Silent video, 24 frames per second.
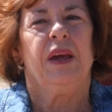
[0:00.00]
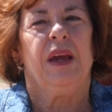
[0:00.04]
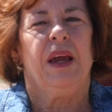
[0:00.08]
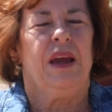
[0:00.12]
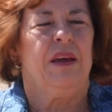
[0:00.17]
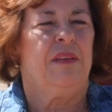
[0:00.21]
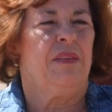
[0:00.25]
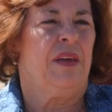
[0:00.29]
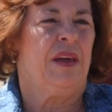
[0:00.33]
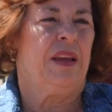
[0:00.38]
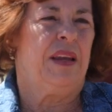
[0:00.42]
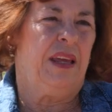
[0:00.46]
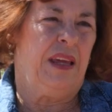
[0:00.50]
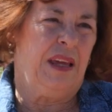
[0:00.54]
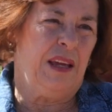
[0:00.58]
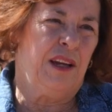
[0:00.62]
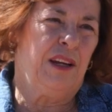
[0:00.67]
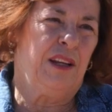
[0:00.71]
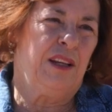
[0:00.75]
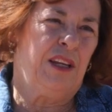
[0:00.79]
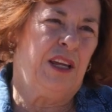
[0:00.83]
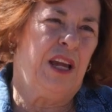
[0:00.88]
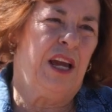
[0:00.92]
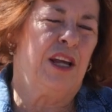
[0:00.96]
and that he
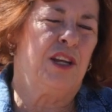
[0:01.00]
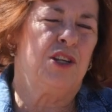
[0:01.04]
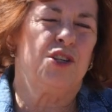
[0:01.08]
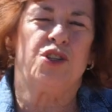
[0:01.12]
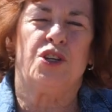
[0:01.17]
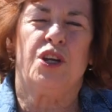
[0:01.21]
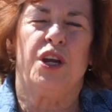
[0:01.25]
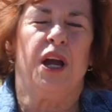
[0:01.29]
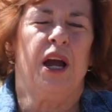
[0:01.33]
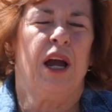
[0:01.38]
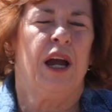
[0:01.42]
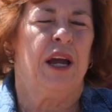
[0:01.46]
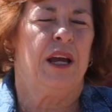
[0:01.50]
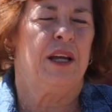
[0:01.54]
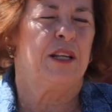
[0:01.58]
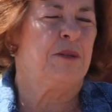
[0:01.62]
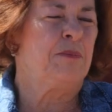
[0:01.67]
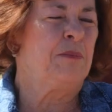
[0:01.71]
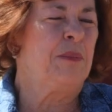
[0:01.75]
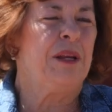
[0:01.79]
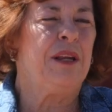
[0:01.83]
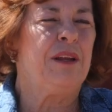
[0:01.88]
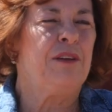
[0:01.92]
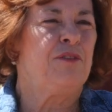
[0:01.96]
could catch as
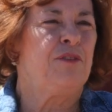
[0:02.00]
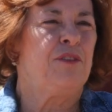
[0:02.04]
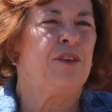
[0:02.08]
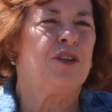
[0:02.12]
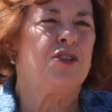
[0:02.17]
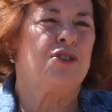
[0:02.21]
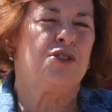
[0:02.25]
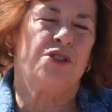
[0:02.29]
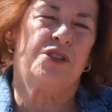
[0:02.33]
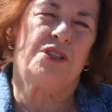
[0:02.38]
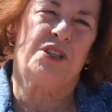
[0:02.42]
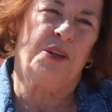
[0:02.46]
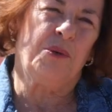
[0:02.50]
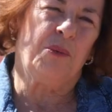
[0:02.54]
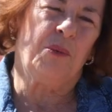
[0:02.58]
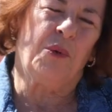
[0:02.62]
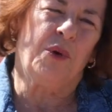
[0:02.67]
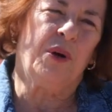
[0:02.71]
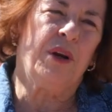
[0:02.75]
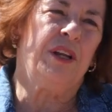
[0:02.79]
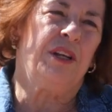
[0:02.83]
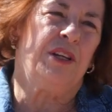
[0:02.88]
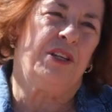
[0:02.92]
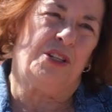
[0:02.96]
many fish as he
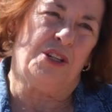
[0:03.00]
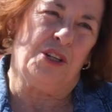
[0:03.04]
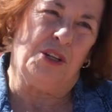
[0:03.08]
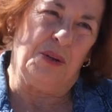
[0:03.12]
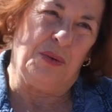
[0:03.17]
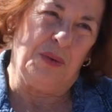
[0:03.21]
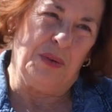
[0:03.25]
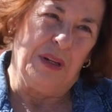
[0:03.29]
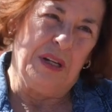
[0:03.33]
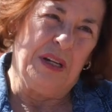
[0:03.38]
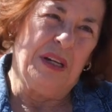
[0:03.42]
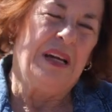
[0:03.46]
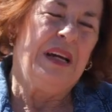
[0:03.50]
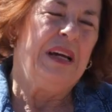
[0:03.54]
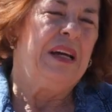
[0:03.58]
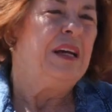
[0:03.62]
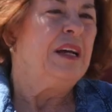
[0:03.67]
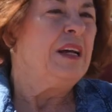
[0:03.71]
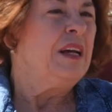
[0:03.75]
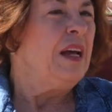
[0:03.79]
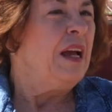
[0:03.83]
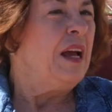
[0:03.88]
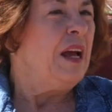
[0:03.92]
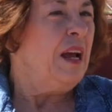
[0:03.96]
wanted to.
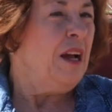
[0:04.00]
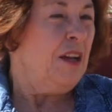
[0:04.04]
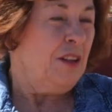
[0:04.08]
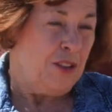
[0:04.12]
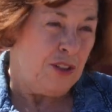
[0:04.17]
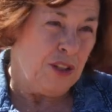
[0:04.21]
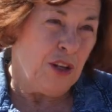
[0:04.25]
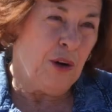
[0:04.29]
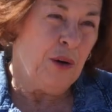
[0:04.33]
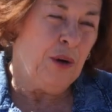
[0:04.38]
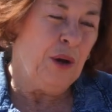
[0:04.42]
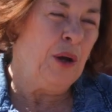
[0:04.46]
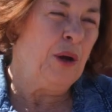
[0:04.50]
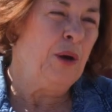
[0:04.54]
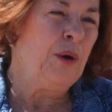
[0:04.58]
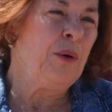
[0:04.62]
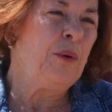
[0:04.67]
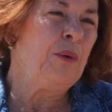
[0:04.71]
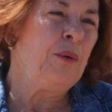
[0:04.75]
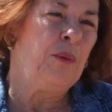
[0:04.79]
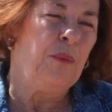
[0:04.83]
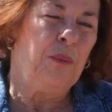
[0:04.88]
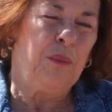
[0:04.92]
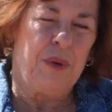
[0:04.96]
So,
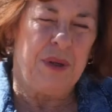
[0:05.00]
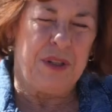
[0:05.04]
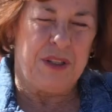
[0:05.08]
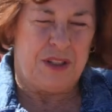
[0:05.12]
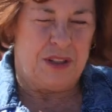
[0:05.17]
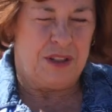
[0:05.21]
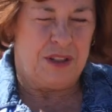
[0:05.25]
who would